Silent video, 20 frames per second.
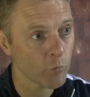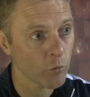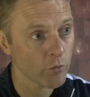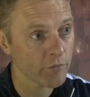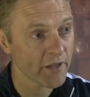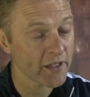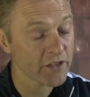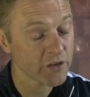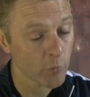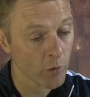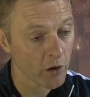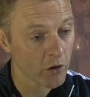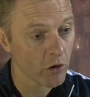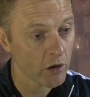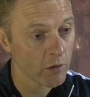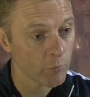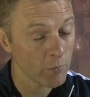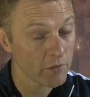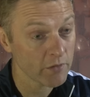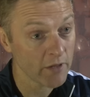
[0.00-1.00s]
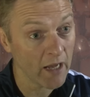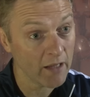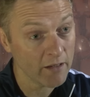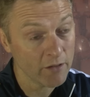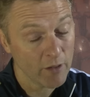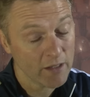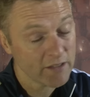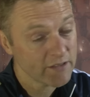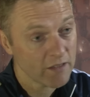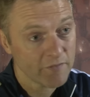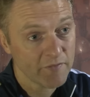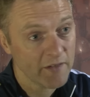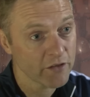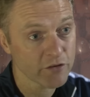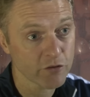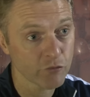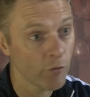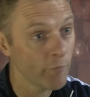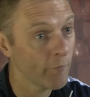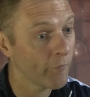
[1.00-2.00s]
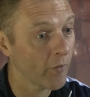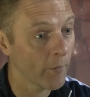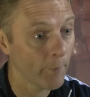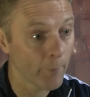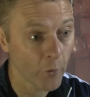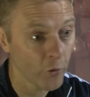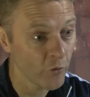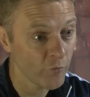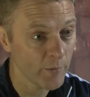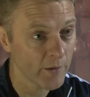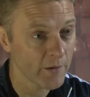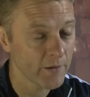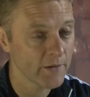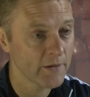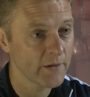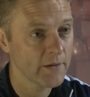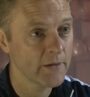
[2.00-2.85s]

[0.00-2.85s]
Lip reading: got things to work on. I still feel there's room for improvement.